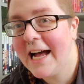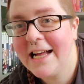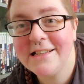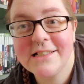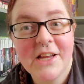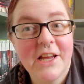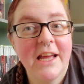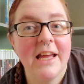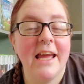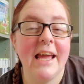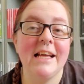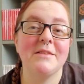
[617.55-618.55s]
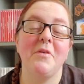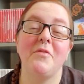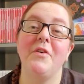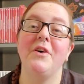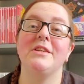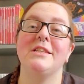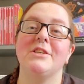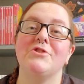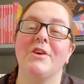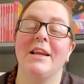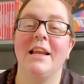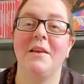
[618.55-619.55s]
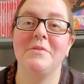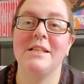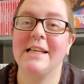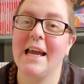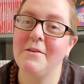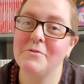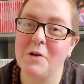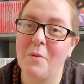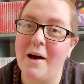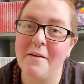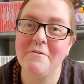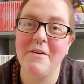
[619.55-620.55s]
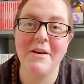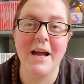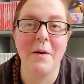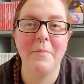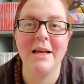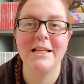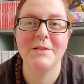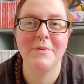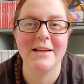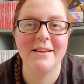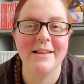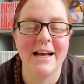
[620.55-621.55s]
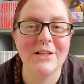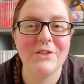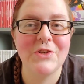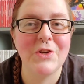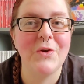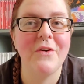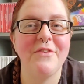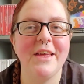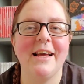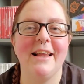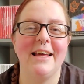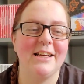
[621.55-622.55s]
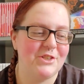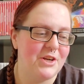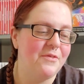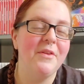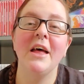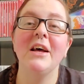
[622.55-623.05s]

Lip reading: and it is my first Strictly Limited game, so I'm very happy to be adding that to the collection.